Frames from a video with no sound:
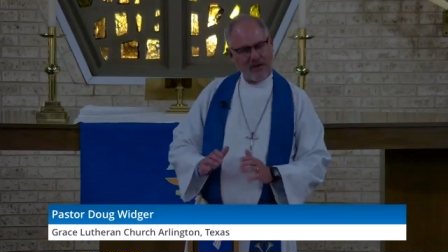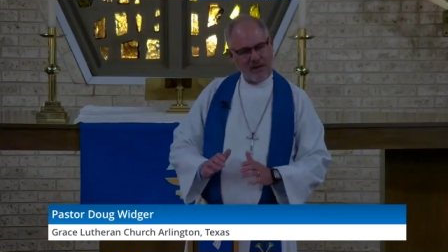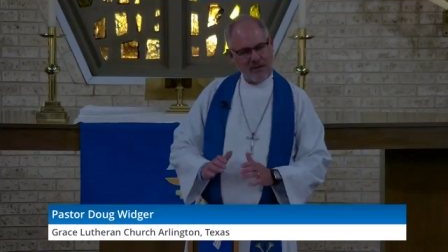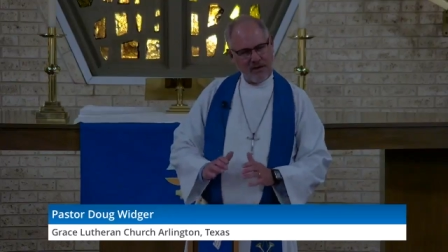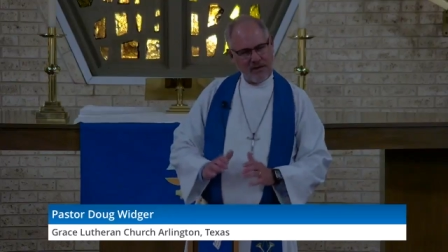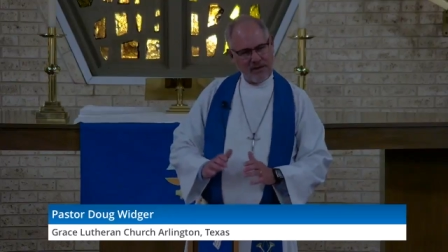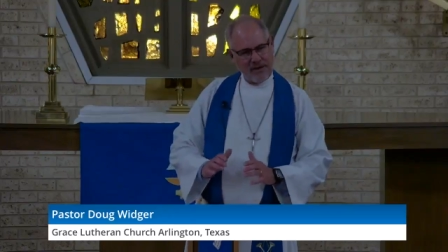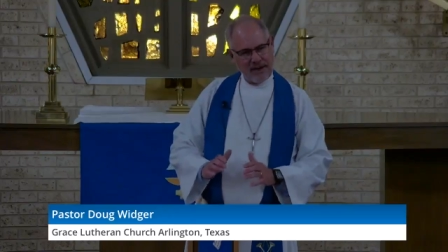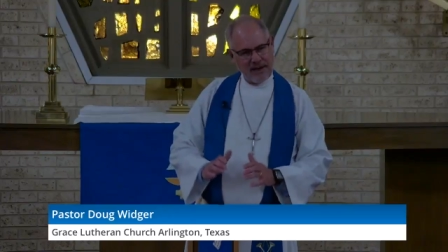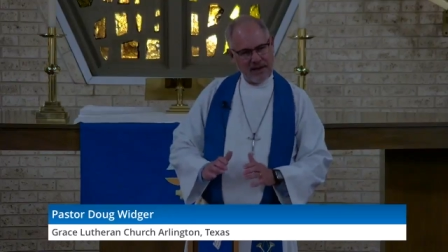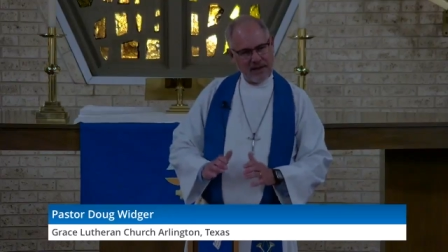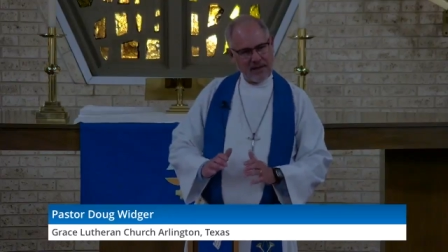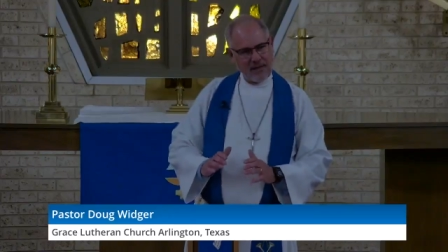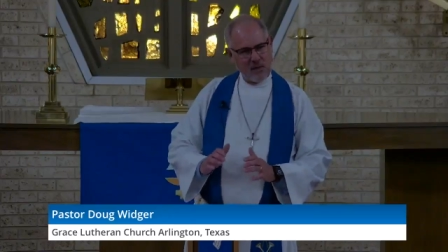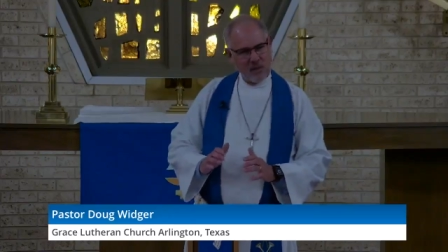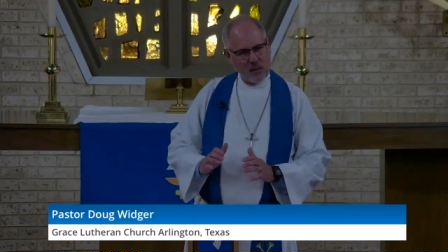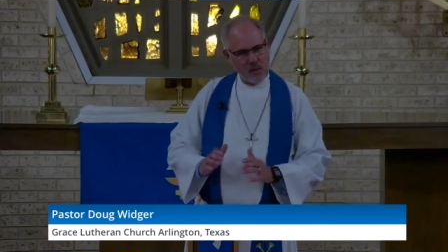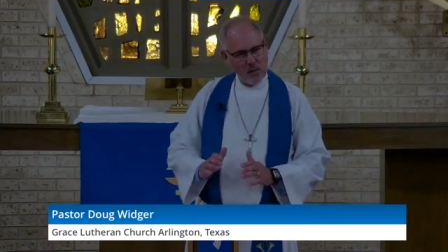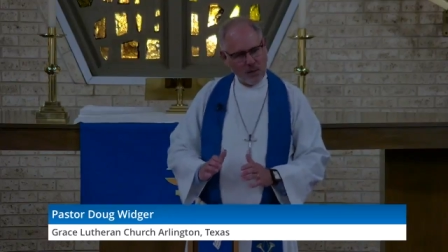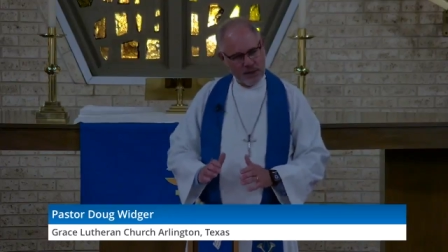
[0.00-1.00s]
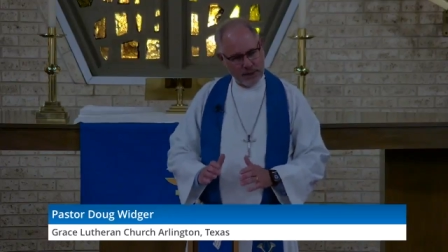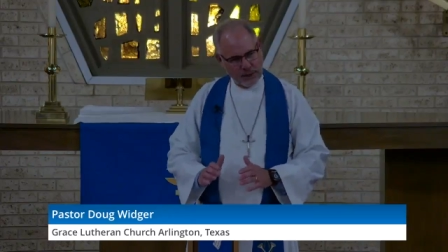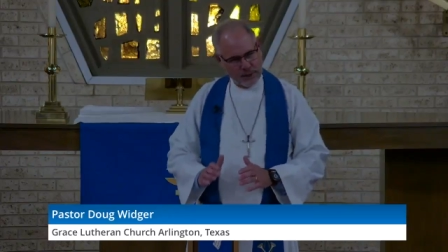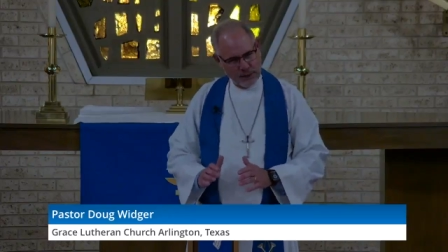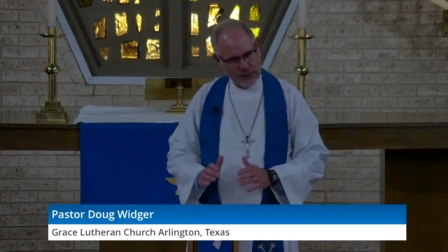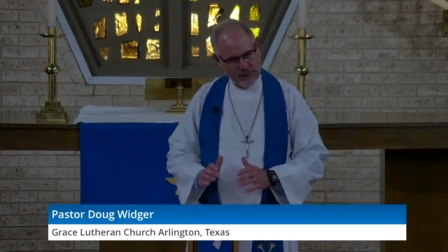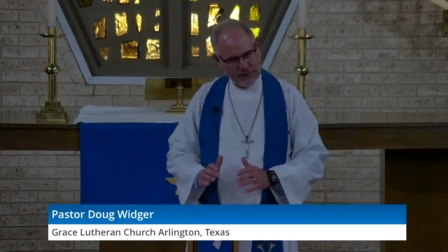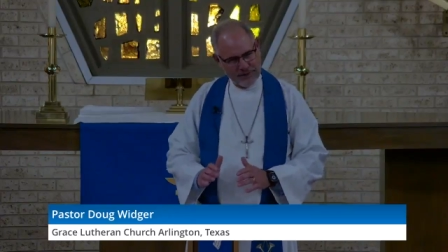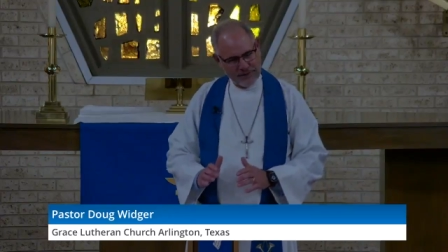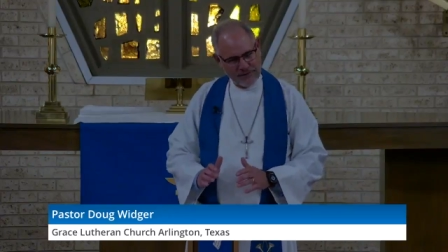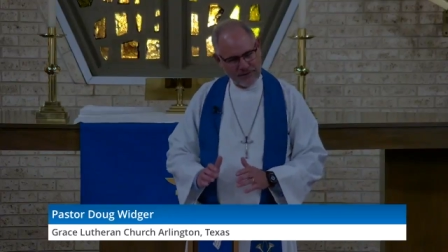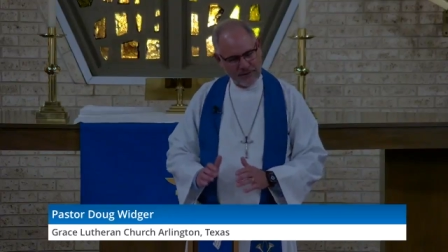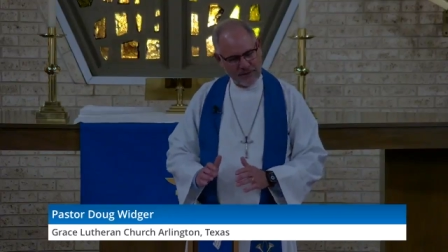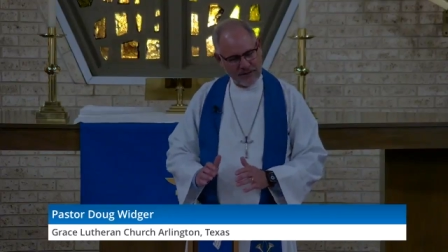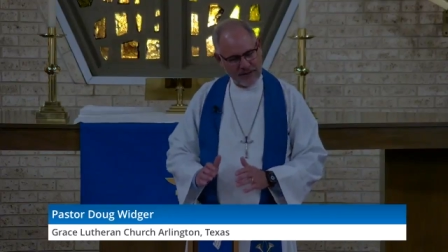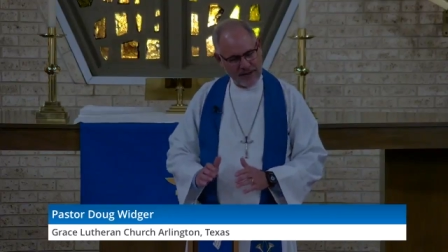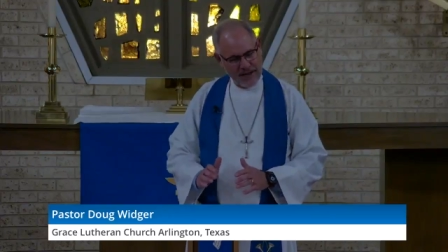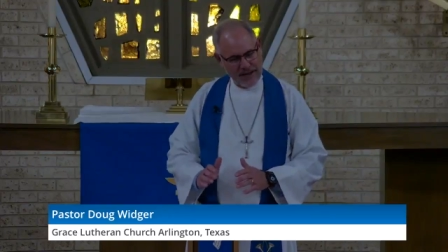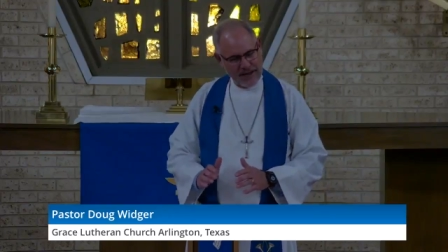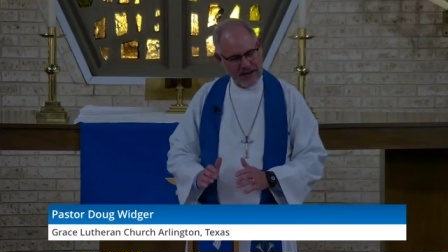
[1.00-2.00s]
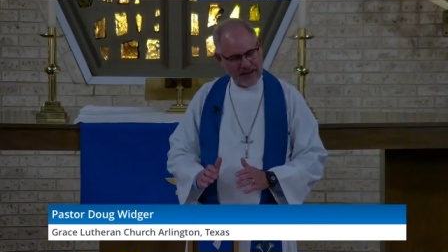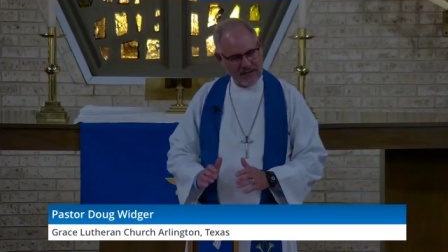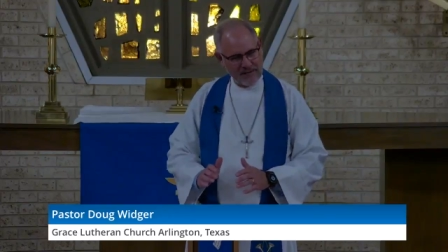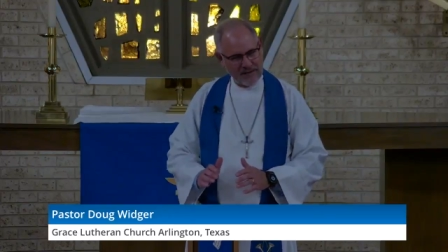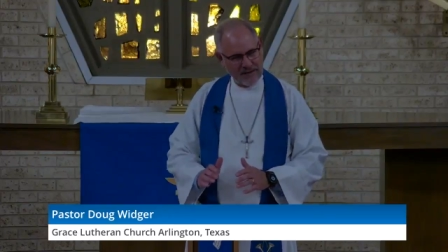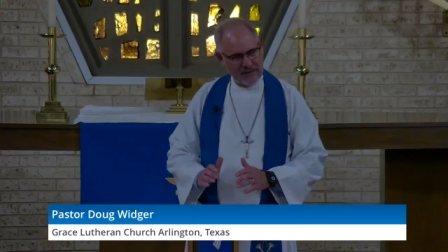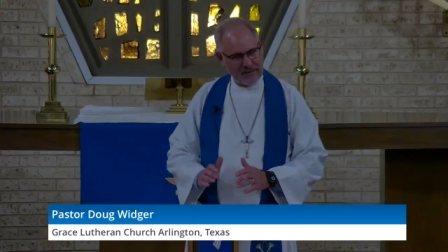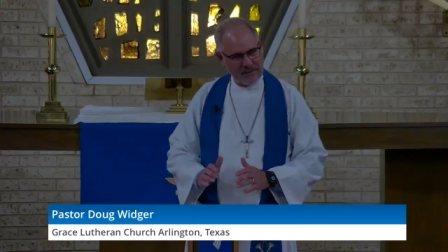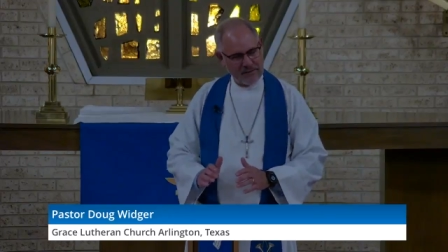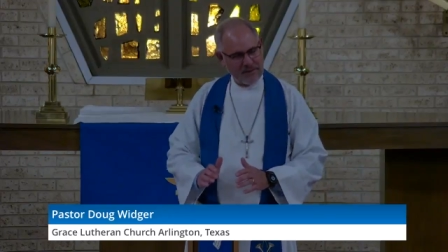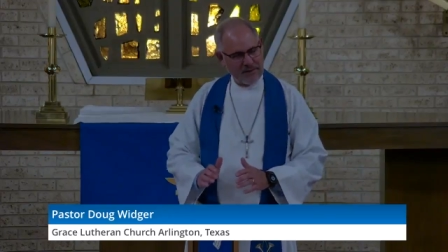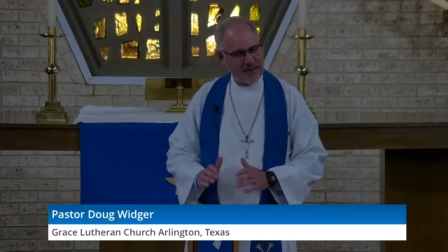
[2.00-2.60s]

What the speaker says: all that weird for an Advent